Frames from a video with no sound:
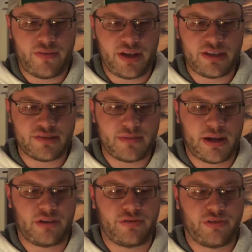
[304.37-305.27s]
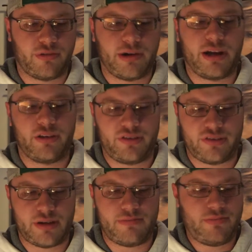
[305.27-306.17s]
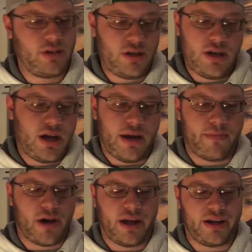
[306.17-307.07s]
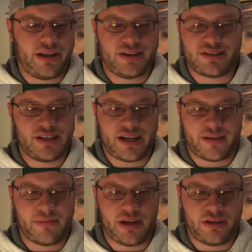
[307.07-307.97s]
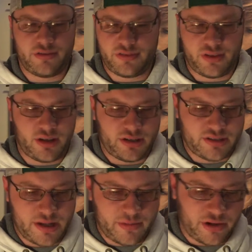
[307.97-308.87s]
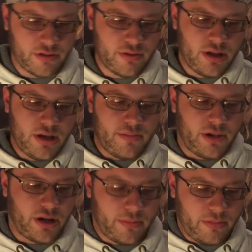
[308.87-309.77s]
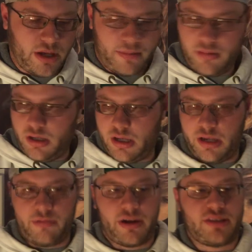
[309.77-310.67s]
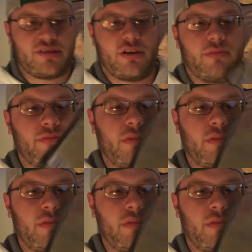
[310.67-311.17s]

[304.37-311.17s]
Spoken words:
had this manual for a while because I bought it in a stack of manuals a long time ago. But yeah. Anyway, so